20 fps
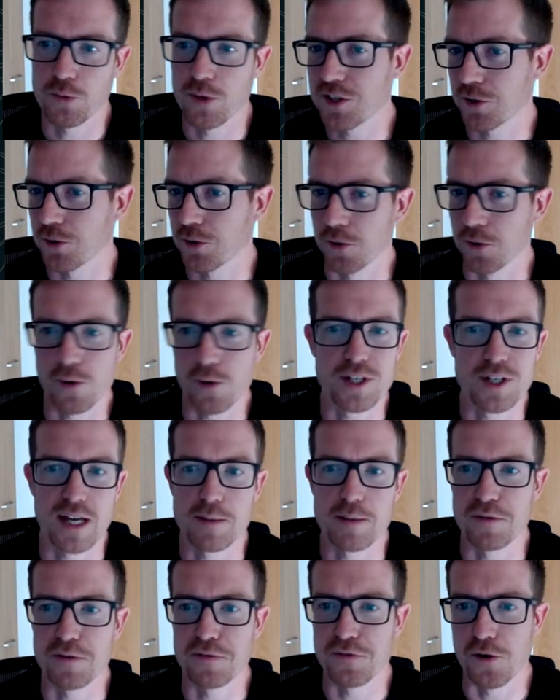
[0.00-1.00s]
risk, or a
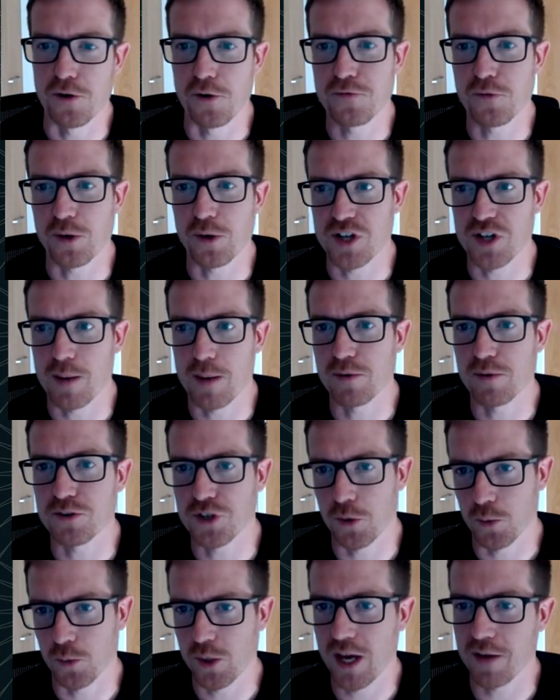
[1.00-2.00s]
day before, for example.
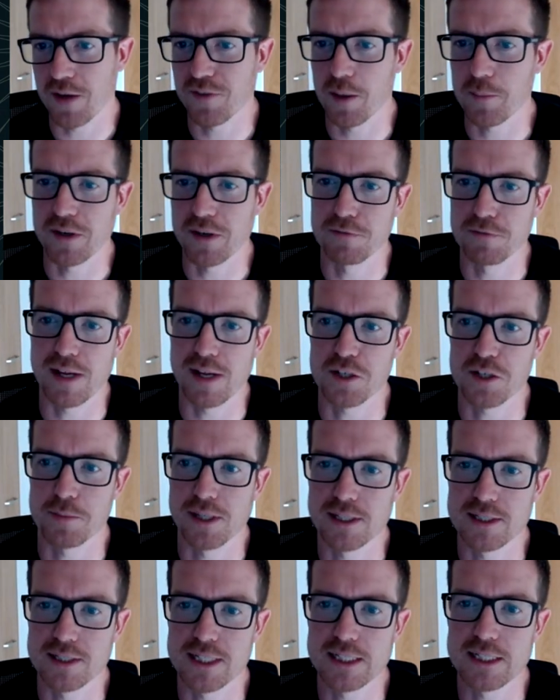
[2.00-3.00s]
So we have that bit of
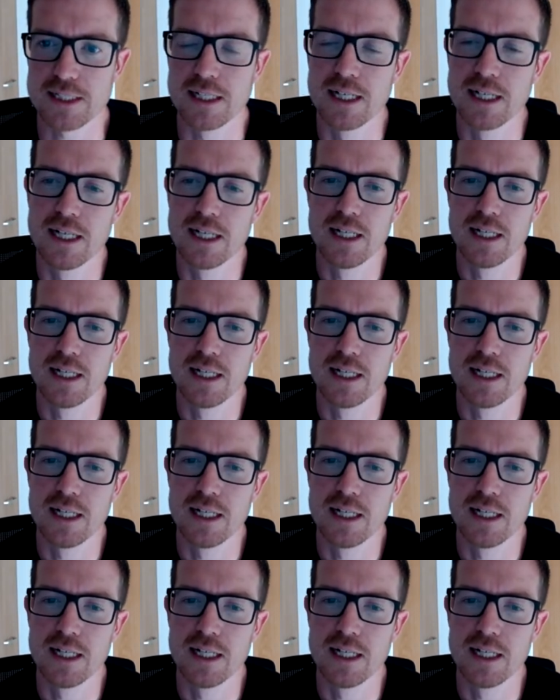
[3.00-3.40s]
flexibility.